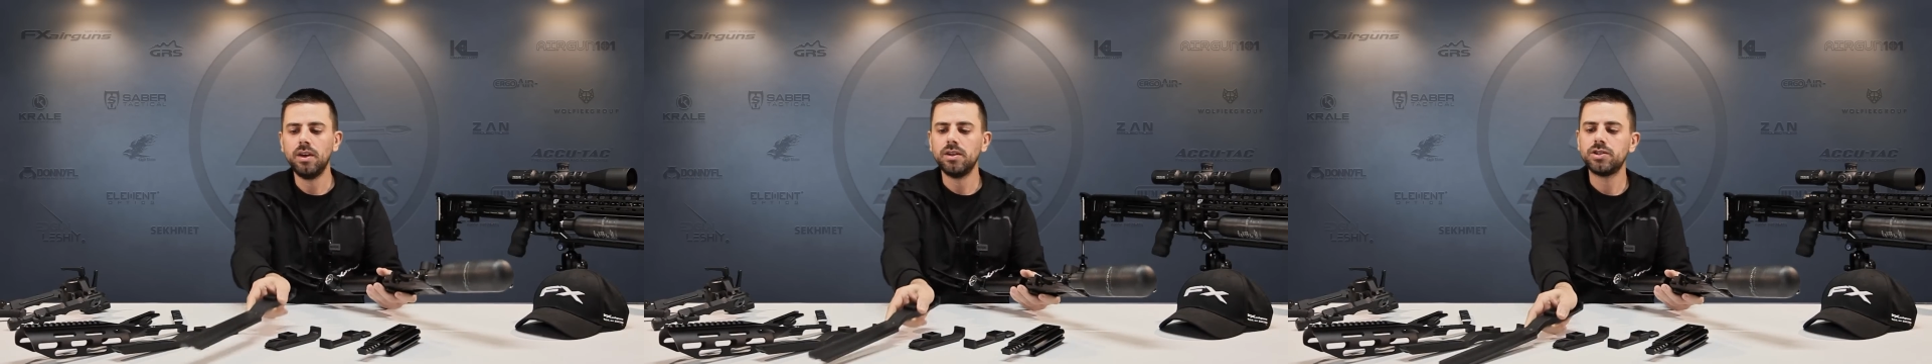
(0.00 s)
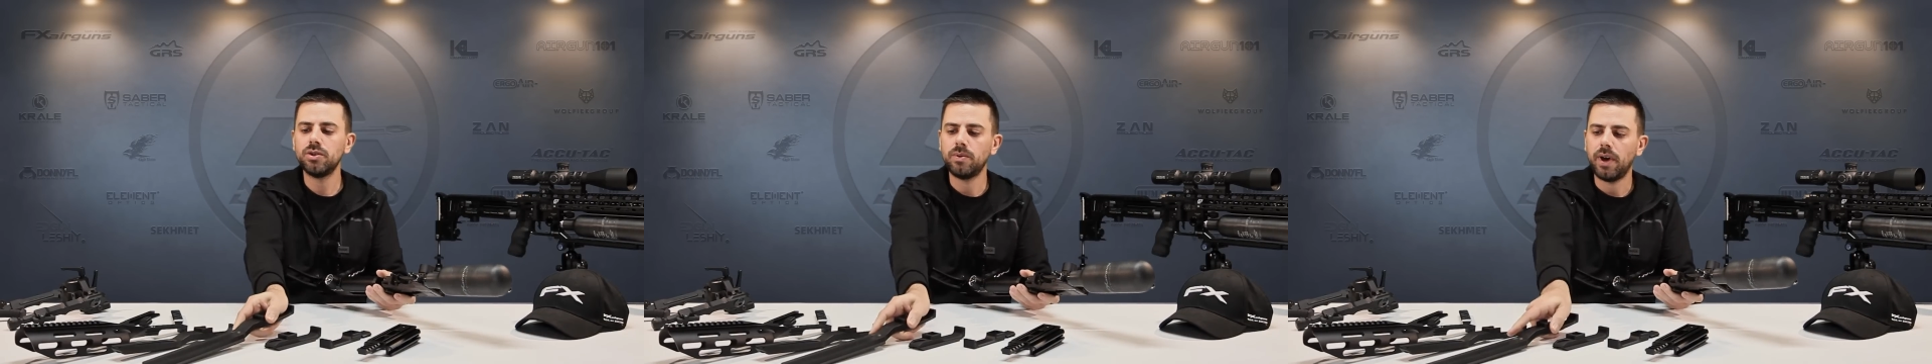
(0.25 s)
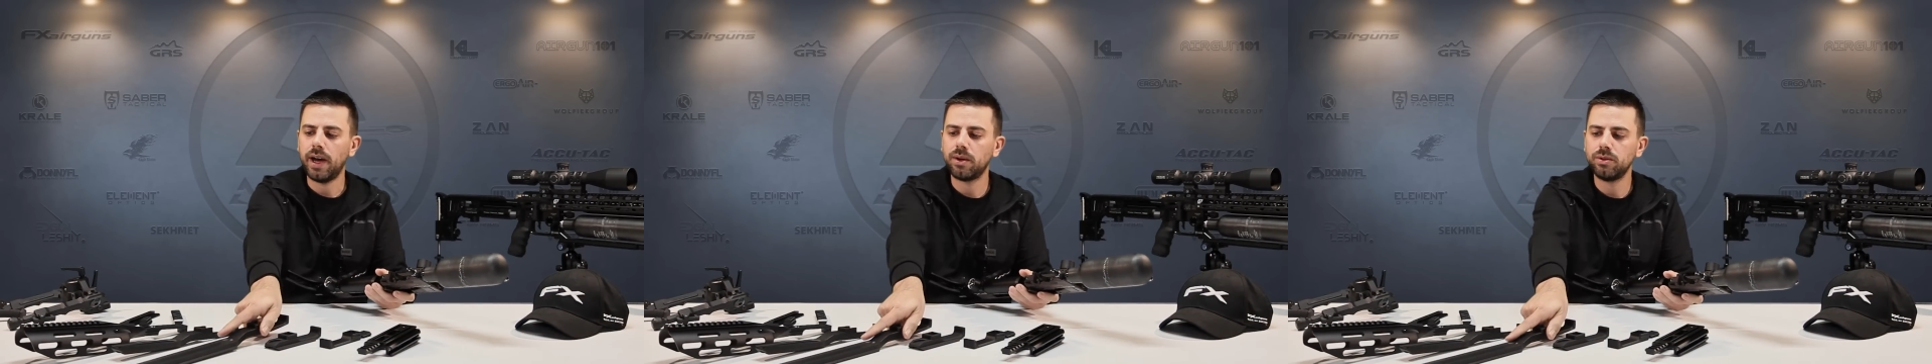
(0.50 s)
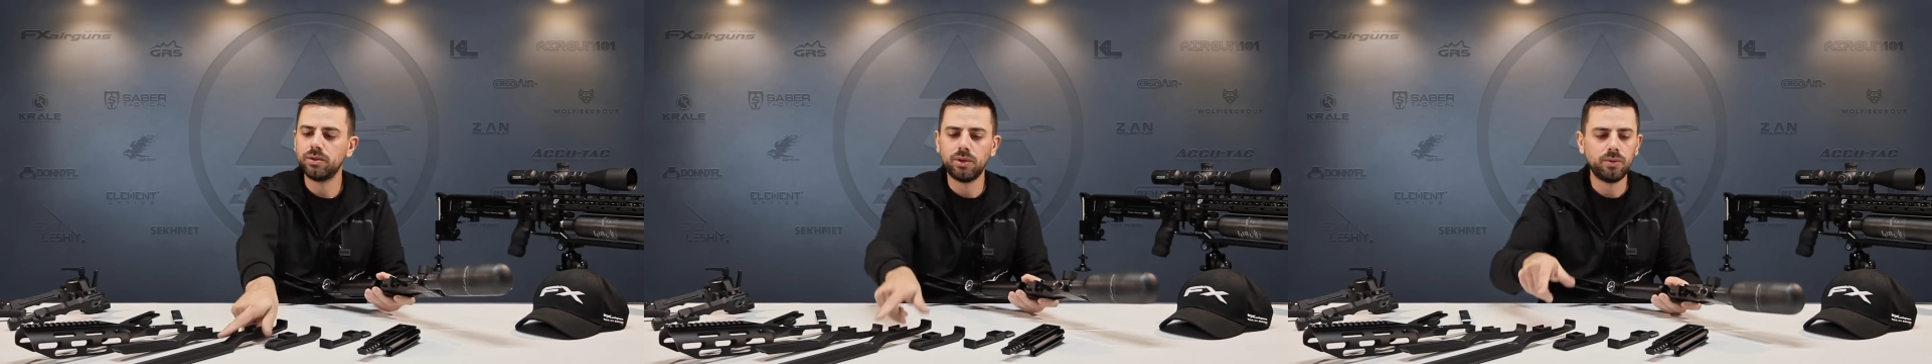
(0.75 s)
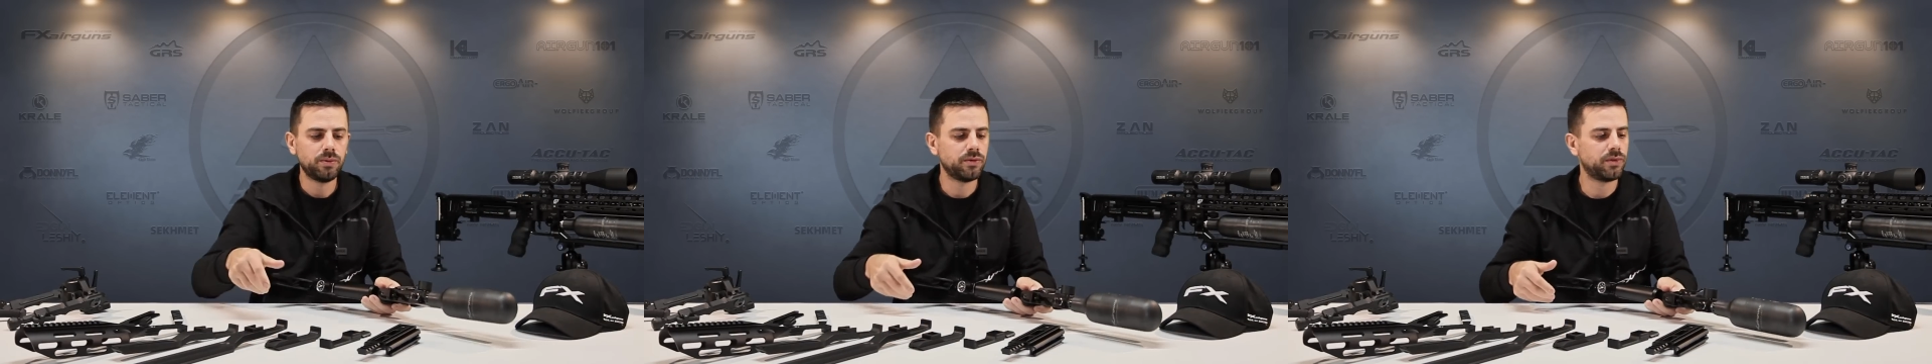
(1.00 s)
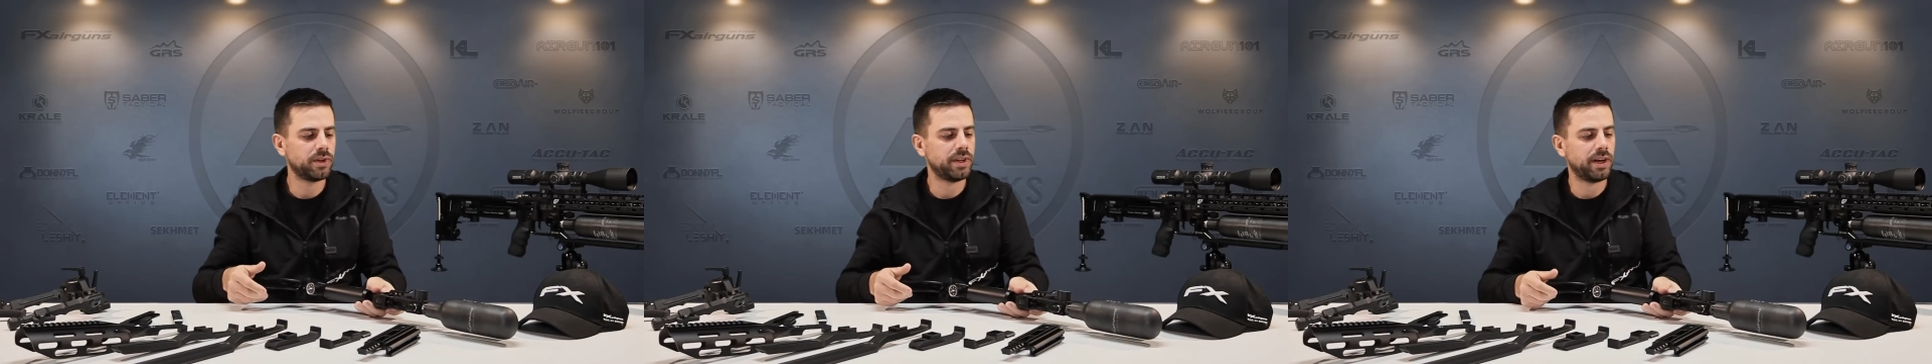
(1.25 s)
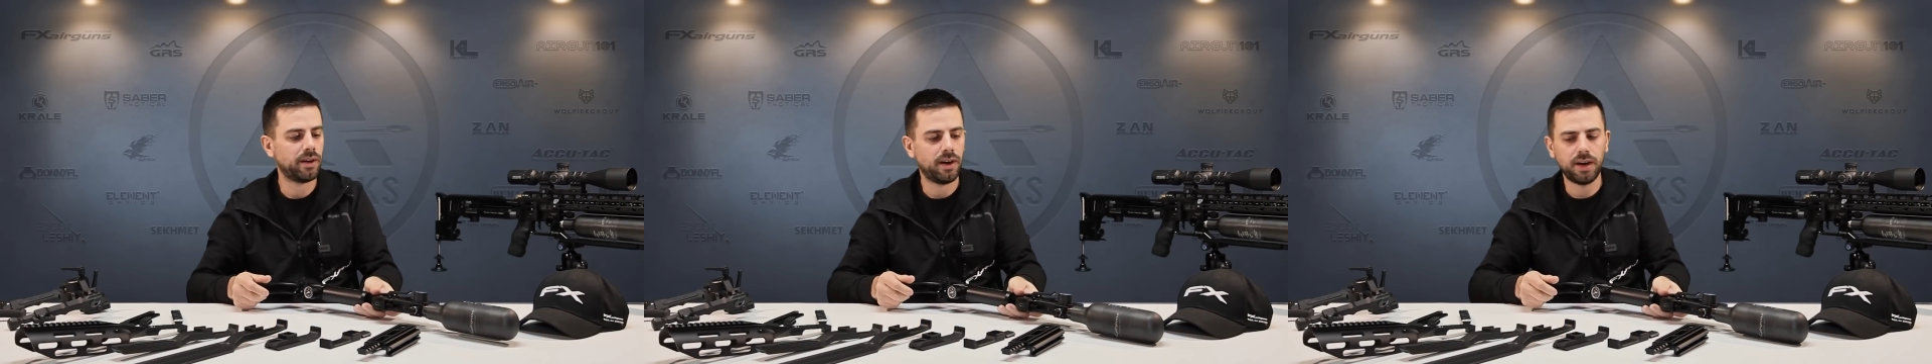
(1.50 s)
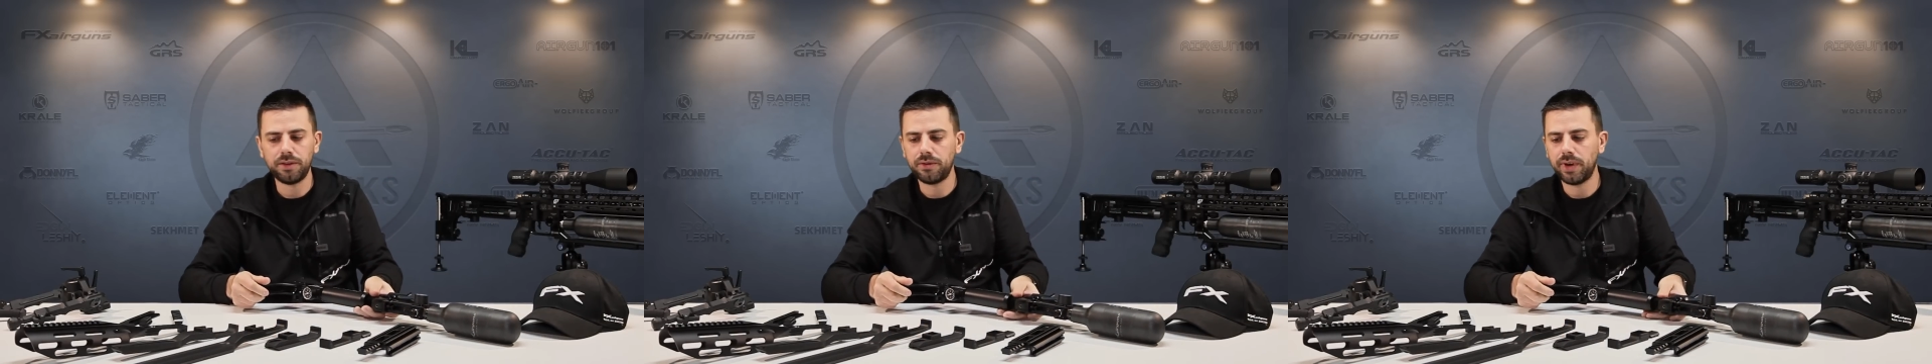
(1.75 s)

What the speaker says: So I could go for their other